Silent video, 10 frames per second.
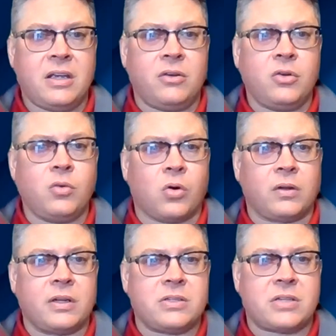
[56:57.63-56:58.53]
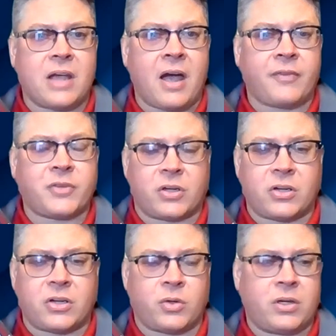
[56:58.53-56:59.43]
in New Orleans after
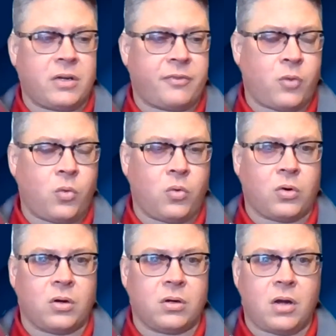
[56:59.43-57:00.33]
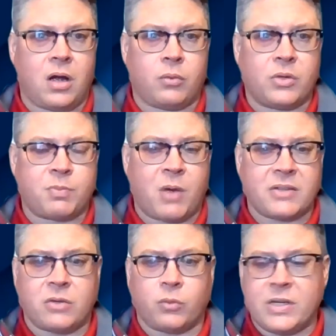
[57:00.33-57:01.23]
Katrina for uh,
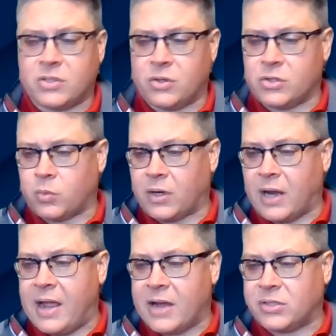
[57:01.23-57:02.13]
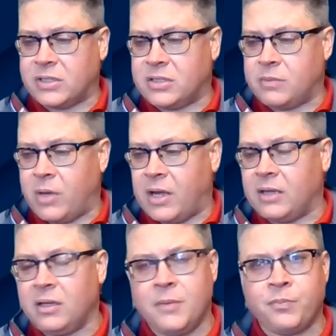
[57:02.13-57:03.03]
response and research work. I actually did
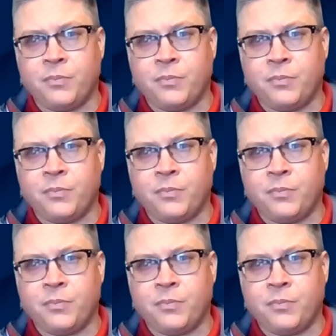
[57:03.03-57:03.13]
my